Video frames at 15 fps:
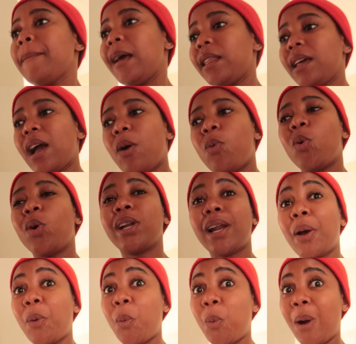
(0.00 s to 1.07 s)
I think I wore it
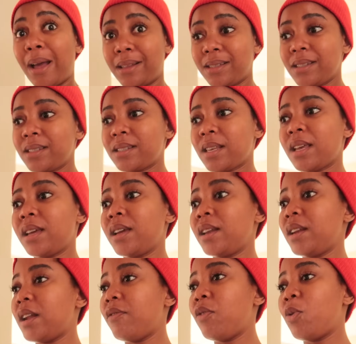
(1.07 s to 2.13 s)
like once,
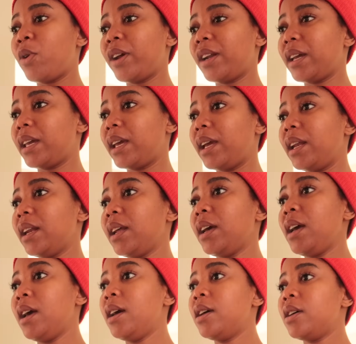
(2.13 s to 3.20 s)
never wore it again.
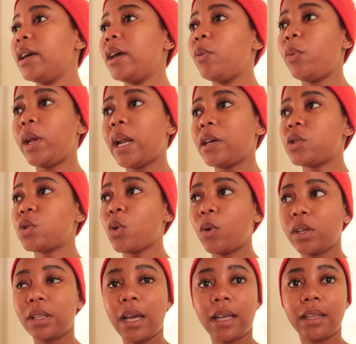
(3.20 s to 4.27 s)
When I
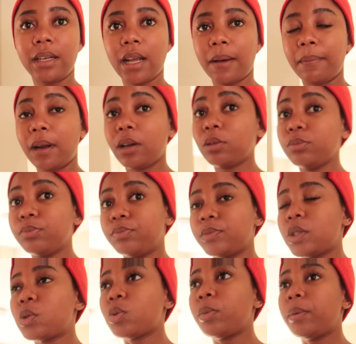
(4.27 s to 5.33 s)
saw it the other day, I'm like,
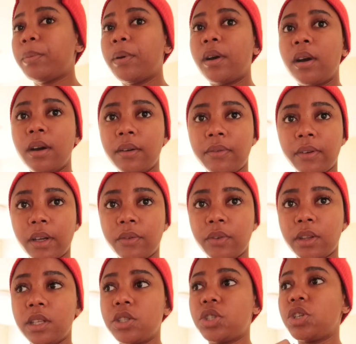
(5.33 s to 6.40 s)
this would be perfect
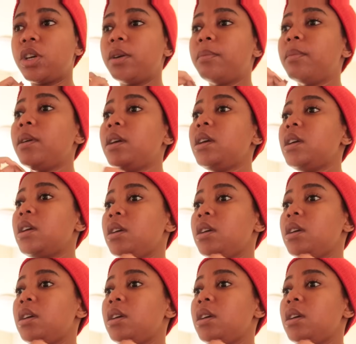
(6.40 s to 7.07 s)
for the gym.